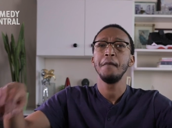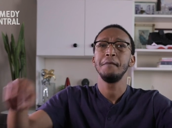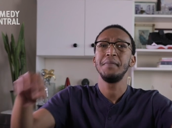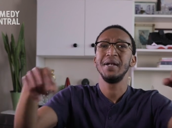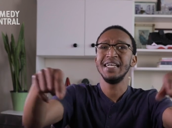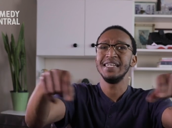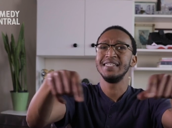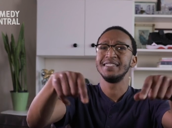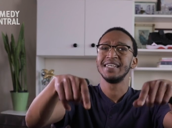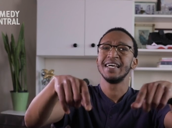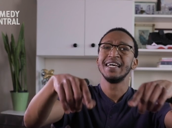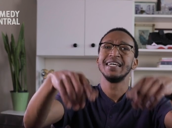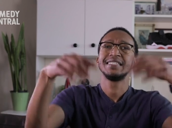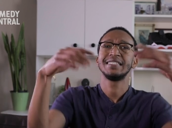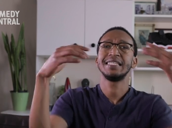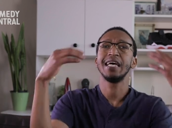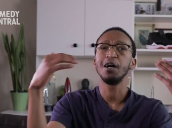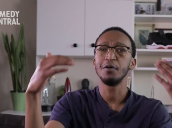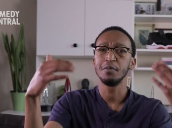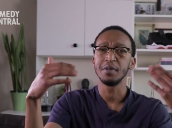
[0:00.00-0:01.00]
Please
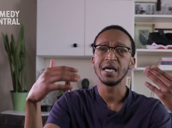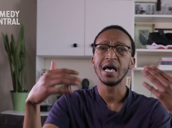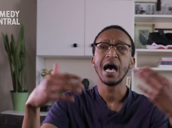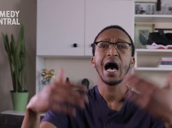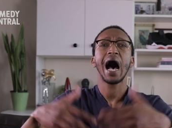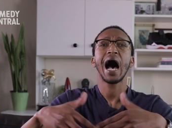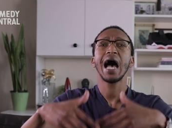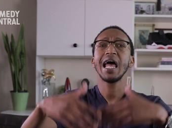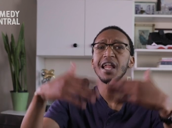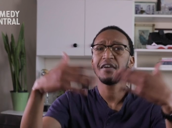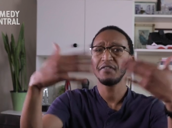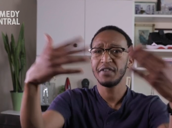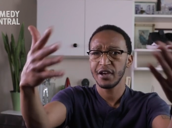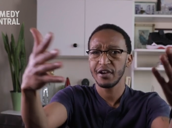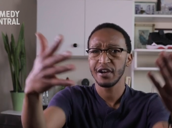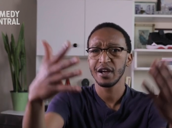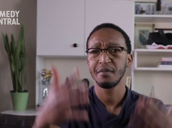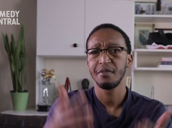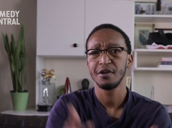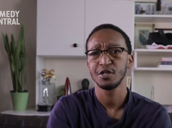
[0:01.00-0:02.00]
tell me. I love
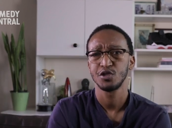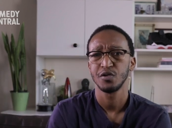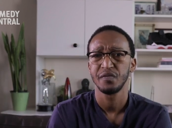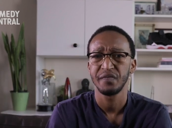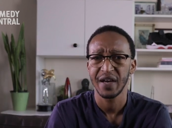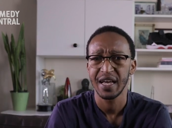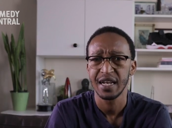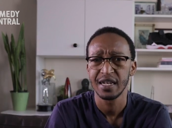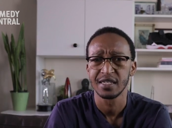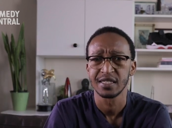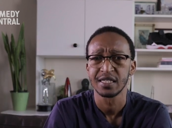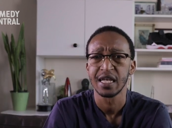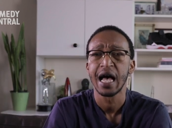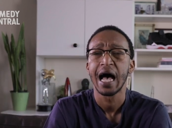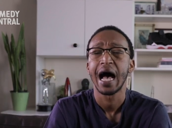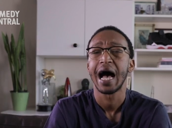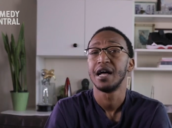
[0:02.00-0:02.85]
hearing about your failures.